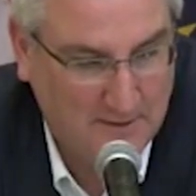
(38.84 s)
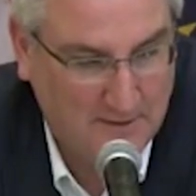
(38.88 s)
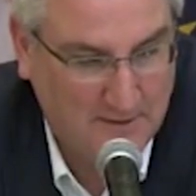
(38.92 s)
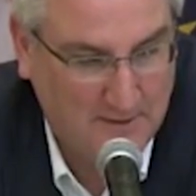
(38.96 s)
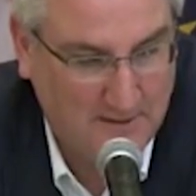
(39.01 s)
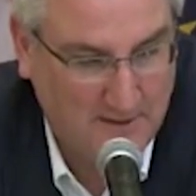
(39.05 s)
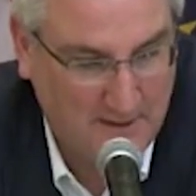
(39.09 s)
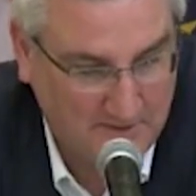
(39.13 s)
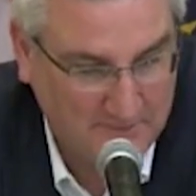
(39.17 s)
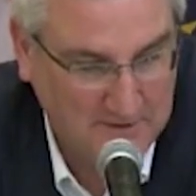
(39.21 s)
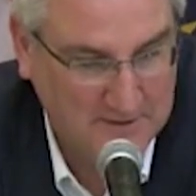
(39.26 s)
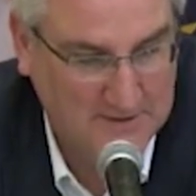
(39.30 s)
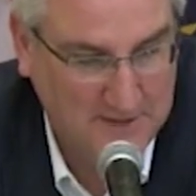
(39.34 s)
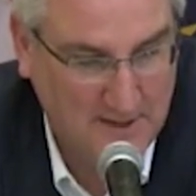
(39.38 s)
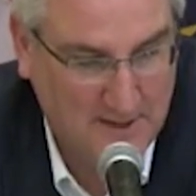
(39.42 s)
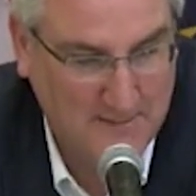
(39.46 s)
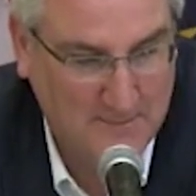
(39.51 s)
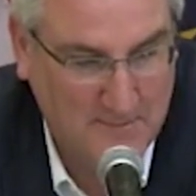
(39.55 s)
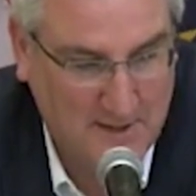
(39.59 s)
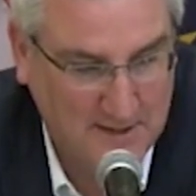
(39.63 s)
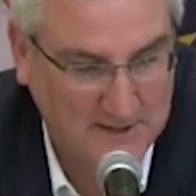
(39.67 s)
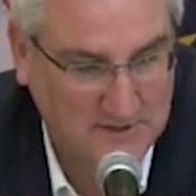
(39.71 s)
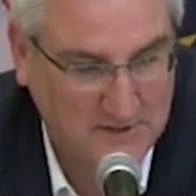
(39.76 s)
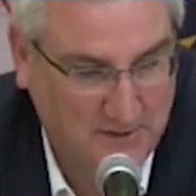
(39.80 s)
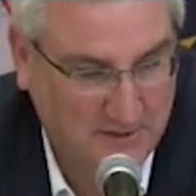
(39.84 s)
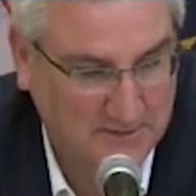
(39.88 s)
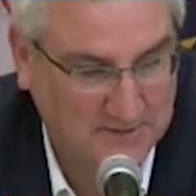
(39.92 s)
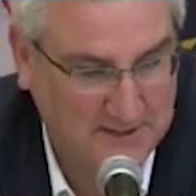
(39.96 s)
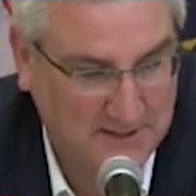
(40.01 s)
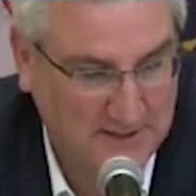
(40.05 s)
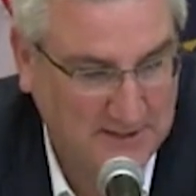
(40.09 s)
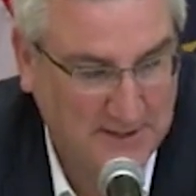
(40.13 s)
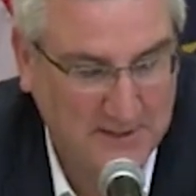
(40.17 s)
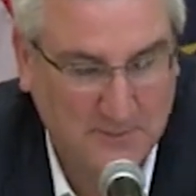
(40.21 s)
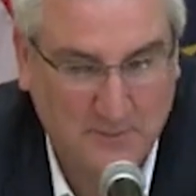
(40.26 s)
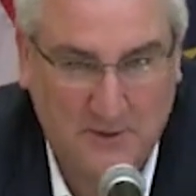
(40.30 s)
Every time I talk to
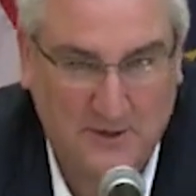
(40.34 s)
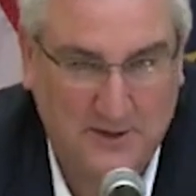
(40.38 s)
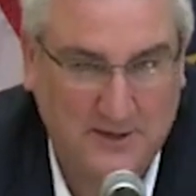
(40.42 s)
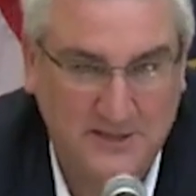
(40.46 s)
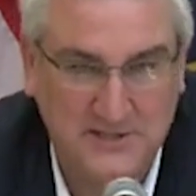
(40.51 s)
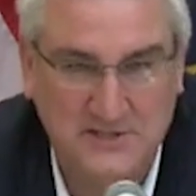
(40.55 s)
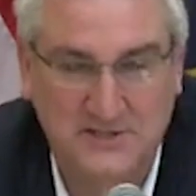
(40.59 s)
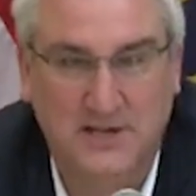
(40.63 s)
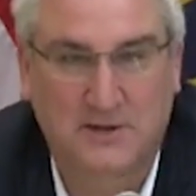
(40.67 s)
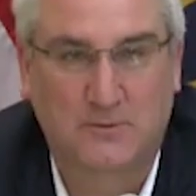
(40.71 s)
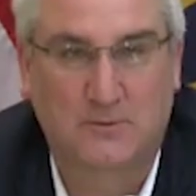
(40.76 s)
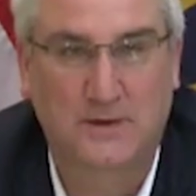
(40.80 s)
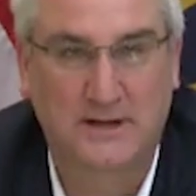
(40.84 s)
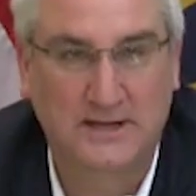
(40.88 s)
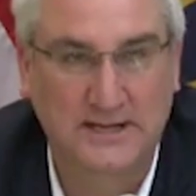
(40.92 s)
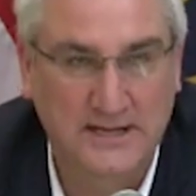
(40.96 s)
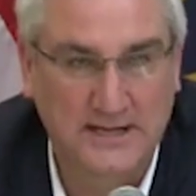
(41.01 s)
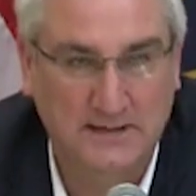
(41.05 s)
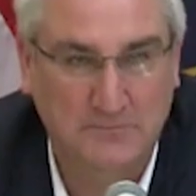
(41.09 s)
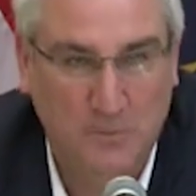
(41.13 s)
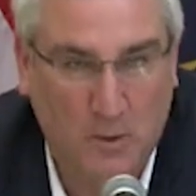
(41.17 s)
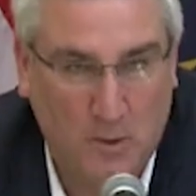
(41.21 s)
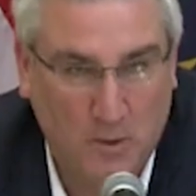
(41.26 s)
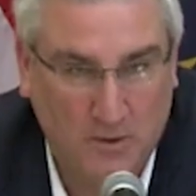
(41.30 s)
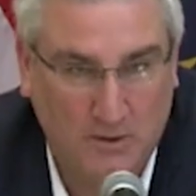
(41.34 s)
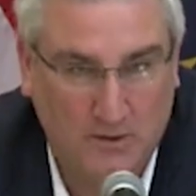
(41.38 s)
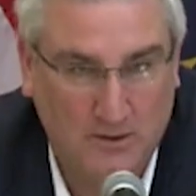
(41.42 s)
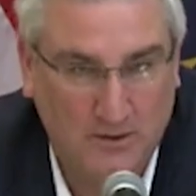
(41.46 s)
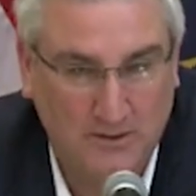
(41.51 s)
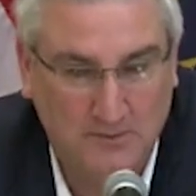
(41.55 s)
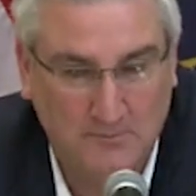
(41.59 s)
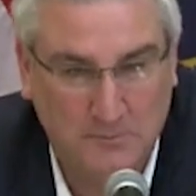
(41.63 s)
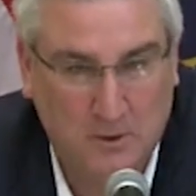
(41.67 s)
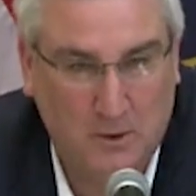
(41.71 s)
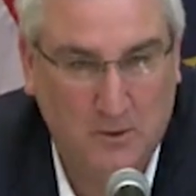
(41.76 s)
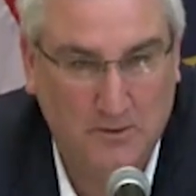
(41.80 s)
anyone, I say we need more.
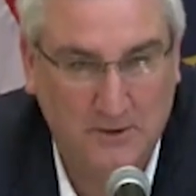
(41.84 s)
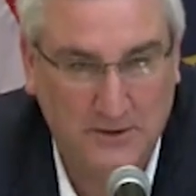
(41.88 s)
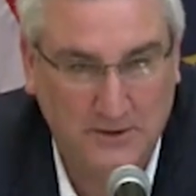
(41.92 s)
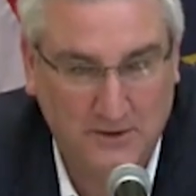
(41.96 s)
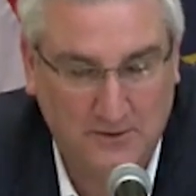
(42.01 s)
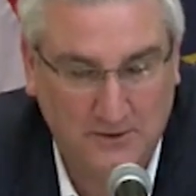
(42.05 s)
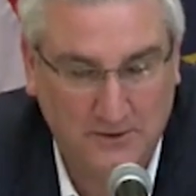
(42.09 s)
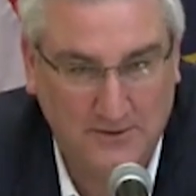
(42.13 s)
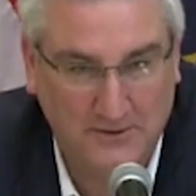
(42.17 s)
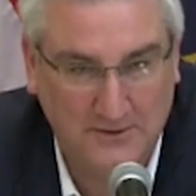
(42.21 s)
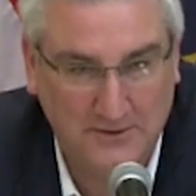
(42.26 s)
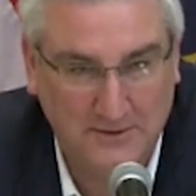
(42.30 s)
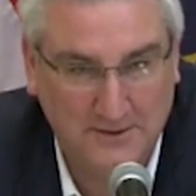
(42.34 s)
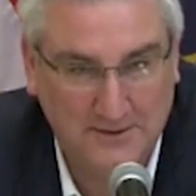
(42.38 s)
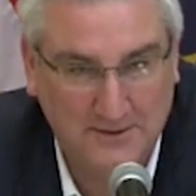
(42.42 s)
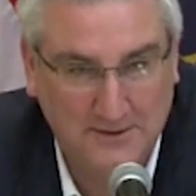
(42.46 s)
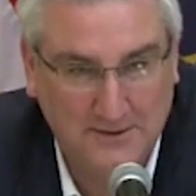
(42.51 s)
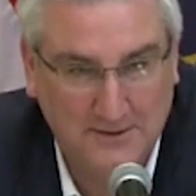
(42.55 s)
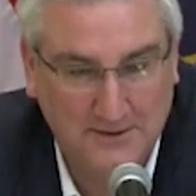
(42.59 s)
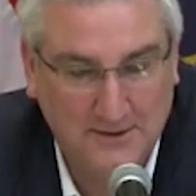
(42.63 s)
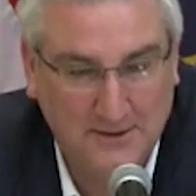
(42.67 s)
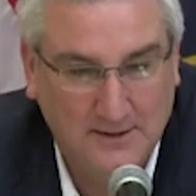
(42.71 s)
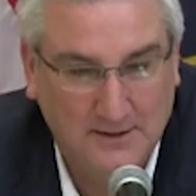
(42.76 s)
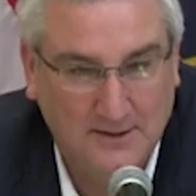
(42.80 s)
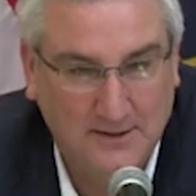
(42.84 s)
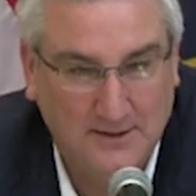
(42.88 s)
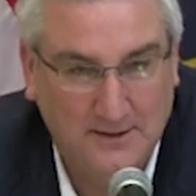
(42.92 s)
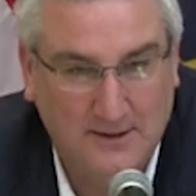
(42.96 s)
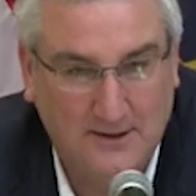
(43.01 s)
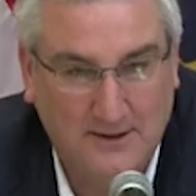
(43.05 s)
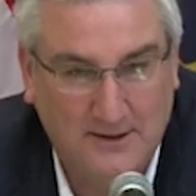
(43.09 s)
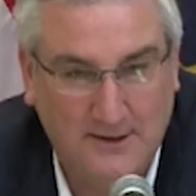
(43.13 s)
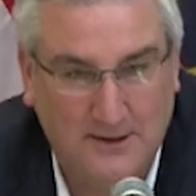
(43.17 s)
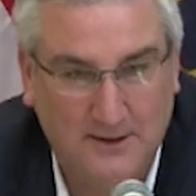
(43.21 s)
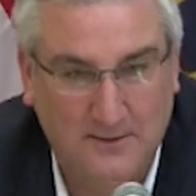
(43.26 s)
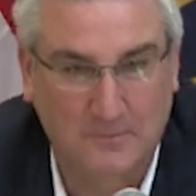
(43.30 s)
Pour it on.
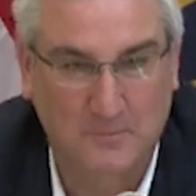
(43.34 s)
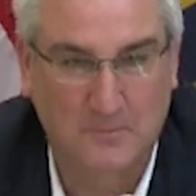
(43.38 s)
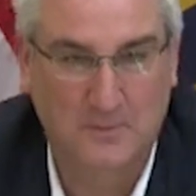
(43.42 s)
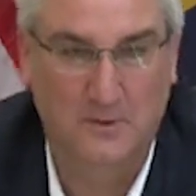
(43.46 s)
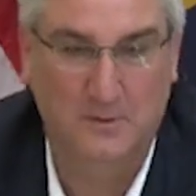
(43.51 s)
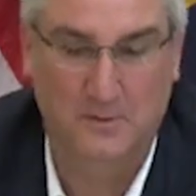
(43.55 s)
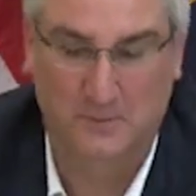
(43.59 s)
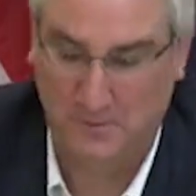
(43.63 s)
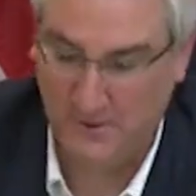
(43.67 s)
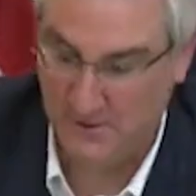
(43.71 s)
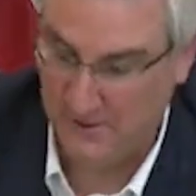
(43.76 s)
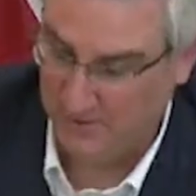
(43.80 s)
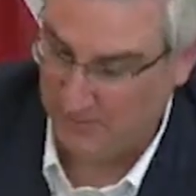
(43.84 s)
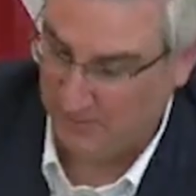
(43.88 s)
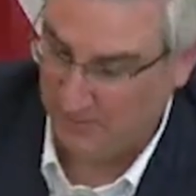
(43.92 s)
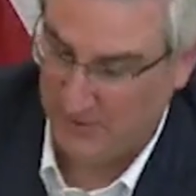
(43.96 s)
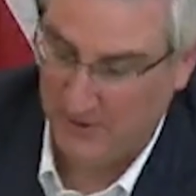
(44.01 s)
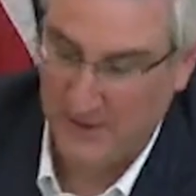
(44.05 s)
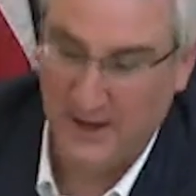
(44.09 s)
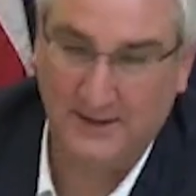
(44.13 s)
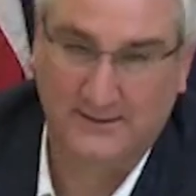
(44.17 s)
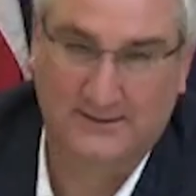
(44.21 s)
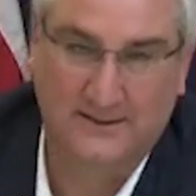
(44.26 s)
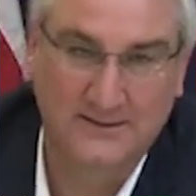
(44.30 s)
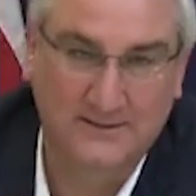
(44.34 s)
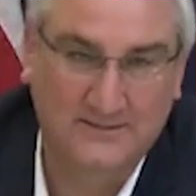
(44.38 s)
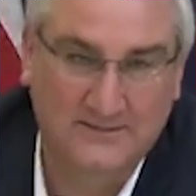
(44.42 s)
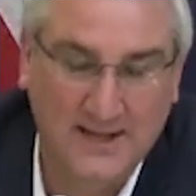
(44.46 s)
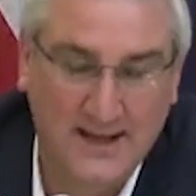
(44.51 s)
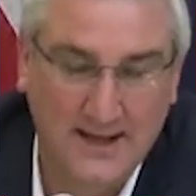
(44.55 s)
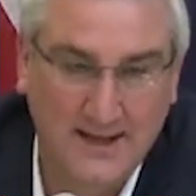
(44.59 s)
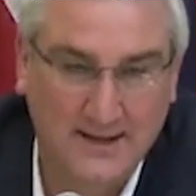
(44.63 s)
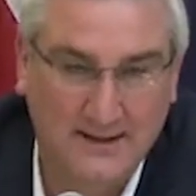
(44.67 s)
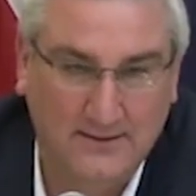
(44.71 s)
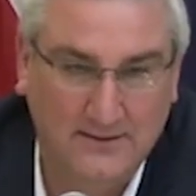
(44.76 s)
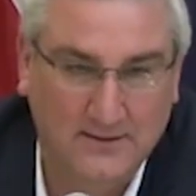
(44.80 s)
Um, we're, we're not
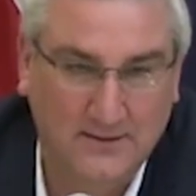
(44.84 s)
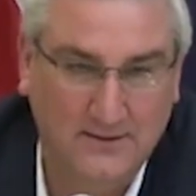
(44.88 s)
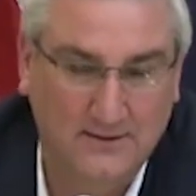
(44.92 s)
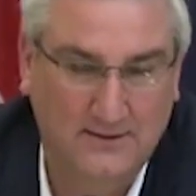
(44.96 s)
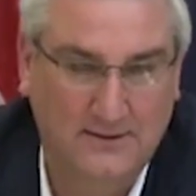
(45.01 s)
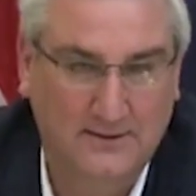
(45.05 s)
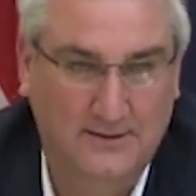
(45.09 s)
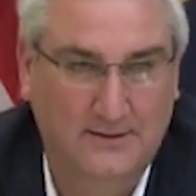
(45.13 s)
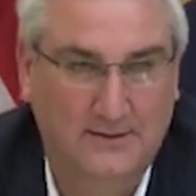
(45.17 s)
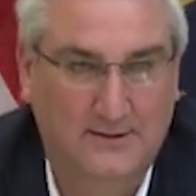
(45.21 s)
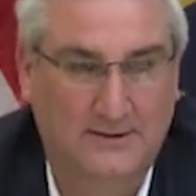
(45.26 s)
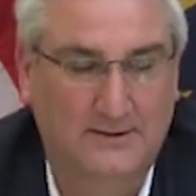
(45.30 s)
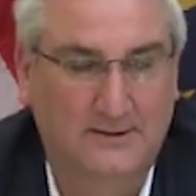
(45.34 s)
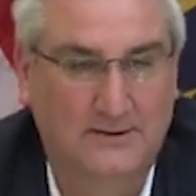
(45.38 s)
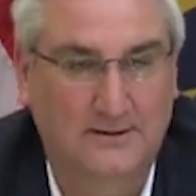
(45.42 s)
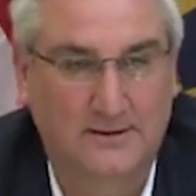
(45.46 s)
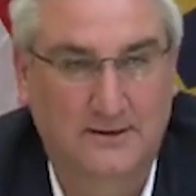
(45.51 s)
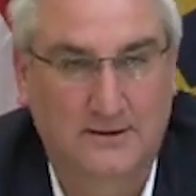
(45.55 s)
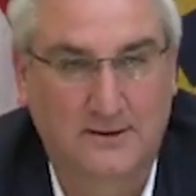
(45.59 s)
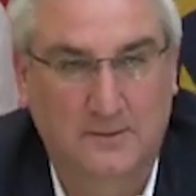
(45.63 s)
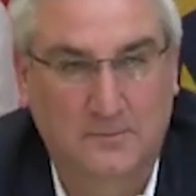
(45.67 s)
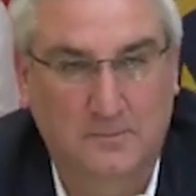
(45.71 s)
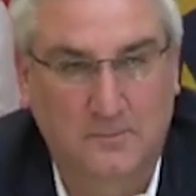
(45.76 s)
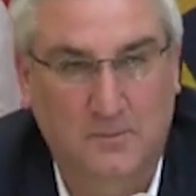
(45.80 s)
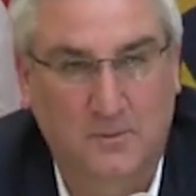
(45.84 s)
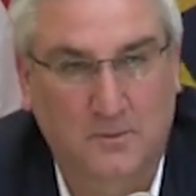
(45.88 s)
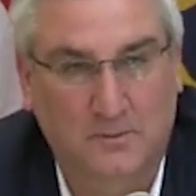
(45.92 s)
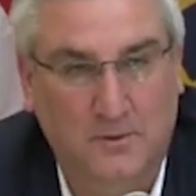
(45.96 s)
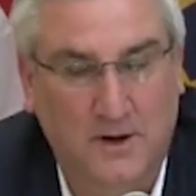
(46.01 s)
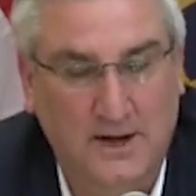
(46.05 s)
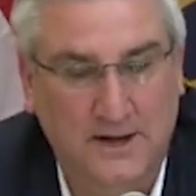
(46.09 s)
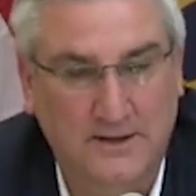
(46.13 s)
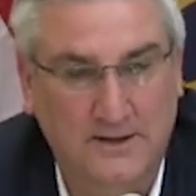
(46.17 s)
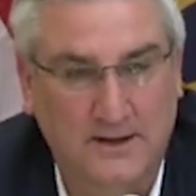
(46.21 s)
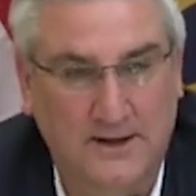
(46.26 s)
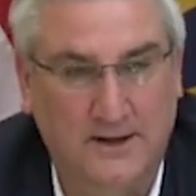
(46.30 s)
content um,
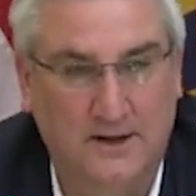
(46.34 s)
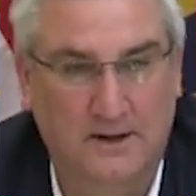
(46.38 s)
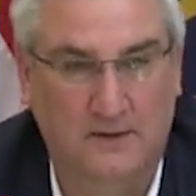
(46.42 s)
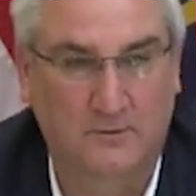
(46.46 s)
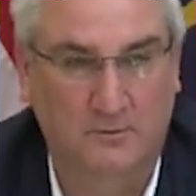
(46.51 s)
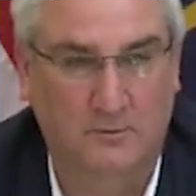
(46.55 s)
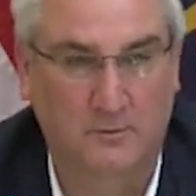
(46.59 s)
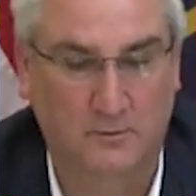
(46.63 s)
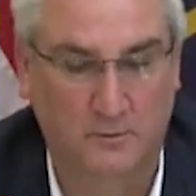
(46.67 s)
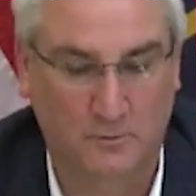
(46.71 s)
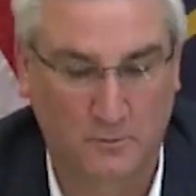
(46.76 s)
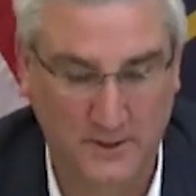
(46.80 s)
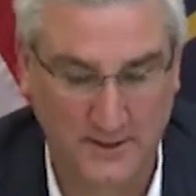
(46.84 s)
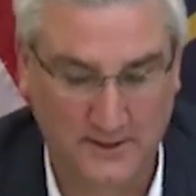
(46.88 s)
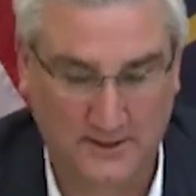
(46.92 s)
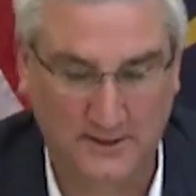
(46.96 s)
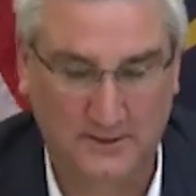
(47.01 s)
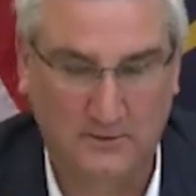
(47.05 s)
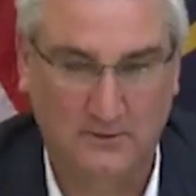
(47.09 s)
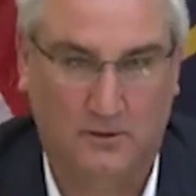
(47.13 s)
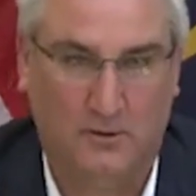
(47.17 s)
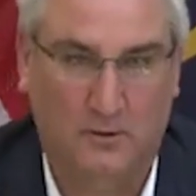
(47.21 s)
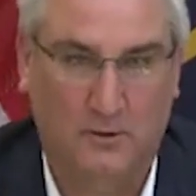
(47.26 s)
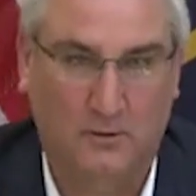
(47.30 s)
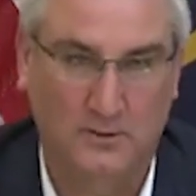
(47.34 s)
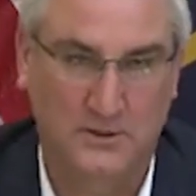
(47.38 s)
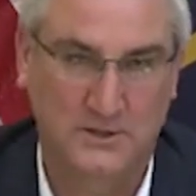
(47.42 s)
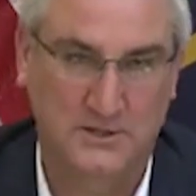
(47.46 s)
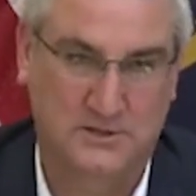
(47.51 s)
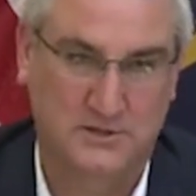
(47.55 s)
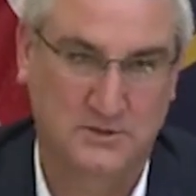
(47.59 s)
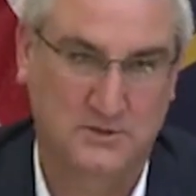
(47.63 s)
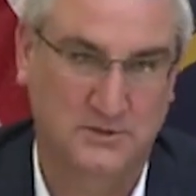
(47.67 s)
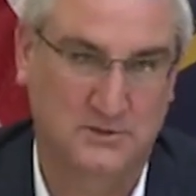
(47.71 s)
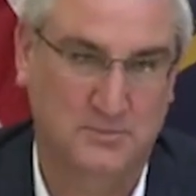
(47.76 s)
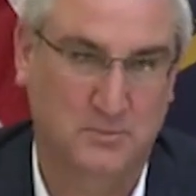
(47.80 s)
right now. We can always
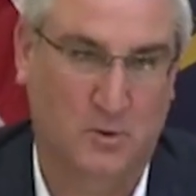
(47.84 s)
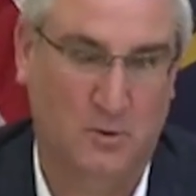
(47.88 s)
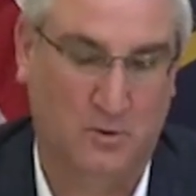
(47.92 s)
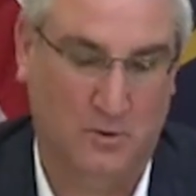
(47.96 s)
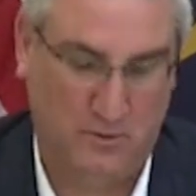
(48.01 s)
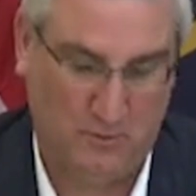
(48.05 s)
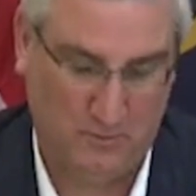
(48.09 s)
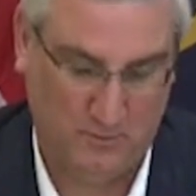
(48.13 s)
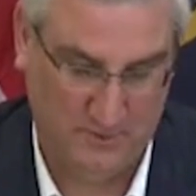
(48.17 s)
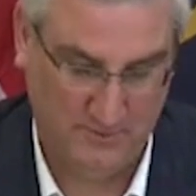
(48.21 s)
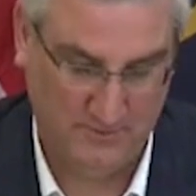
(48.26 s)
use more.